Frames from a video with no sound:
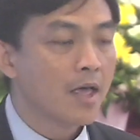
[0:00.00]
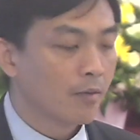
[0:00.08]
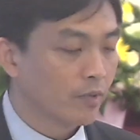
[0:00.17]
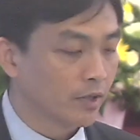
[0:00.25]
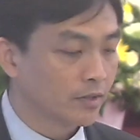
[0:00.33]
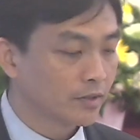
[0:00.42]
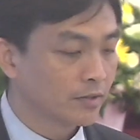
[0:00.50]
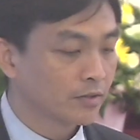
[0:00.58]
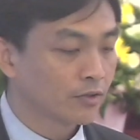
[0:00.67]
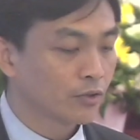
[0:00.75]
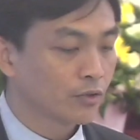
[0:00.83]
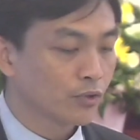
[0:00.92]

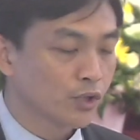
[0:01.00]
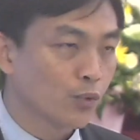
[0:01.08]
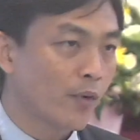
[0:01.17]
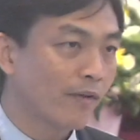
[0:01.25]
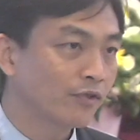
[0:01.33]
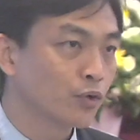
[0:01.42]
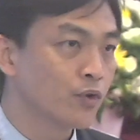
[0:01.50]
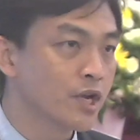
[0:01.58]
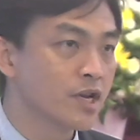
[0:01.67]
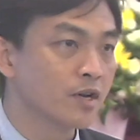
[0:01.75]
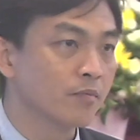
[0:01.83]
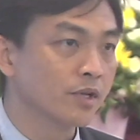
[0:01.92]
But to, swift to
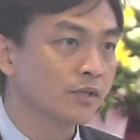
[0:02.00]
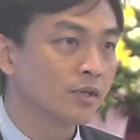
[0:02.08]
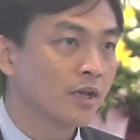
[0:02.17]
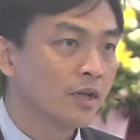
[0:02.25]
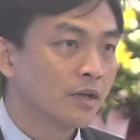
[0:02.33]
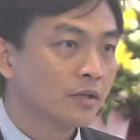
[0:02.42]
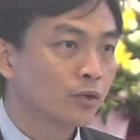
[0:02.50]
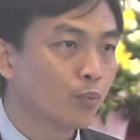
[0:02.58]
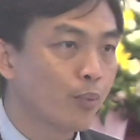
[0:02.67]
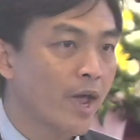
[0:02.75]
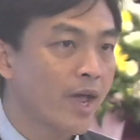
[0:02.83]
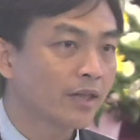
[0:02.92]
hear means to
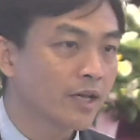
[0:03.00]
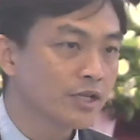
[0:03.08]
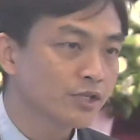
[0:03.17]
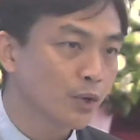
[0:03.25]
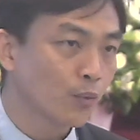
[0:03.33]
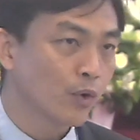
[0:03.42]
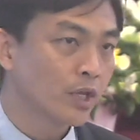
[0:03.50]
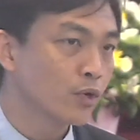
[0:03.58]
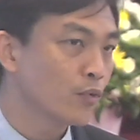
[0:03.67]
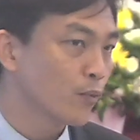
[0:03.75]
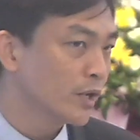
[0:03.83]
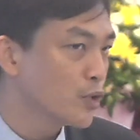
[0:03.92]
pay attention when you,
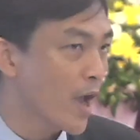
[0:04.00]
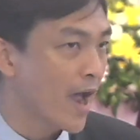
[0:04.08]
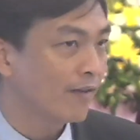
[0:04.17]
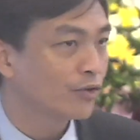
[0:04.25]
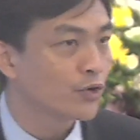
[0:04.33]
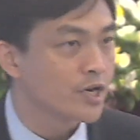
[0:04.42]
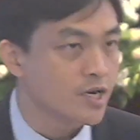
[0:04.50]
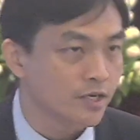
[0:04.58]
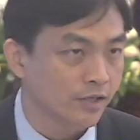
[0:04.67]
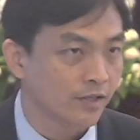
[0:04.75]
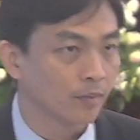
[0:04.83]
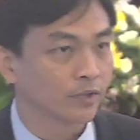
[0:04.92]
when you have to hear
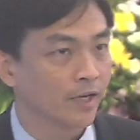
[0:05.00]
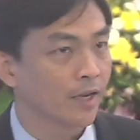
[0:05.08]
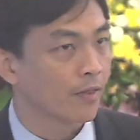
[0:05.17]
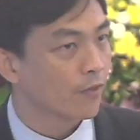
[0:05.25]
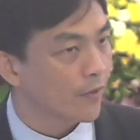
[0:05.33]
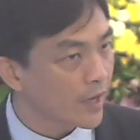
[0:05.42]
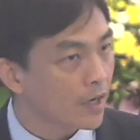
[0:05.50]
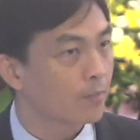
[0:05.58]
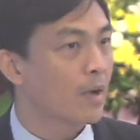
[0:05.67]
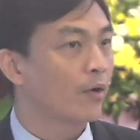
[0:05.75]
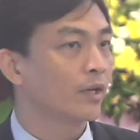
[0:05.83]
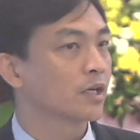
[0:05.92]
something and think
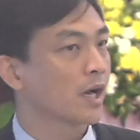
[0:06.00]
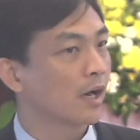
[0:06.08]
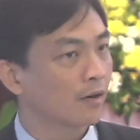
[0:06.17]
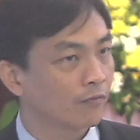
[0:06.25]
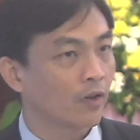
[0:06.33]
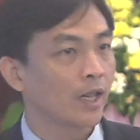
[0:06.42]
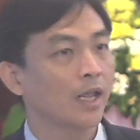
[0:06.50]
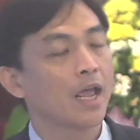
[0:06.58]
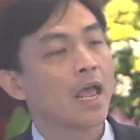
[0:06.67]
about it carefully.